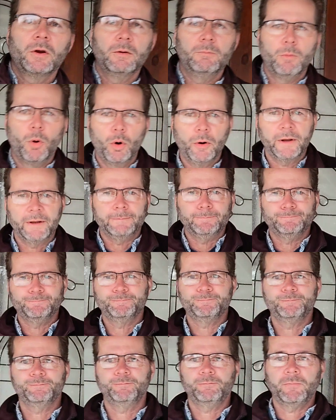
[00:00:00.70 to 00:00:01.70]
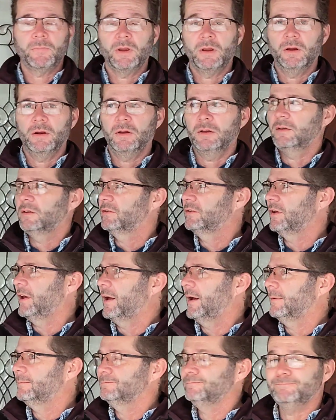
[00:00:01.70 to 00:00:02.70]
Good morning. It's
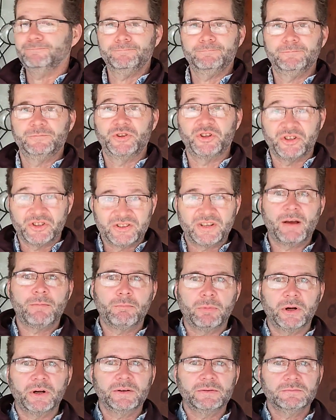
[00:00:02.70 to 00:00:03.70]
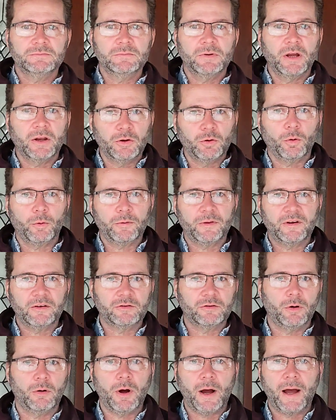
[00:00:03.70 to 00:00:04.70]
December in
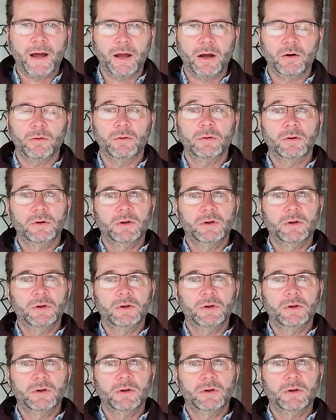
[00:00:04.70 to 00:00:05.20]
Northeast Ohio.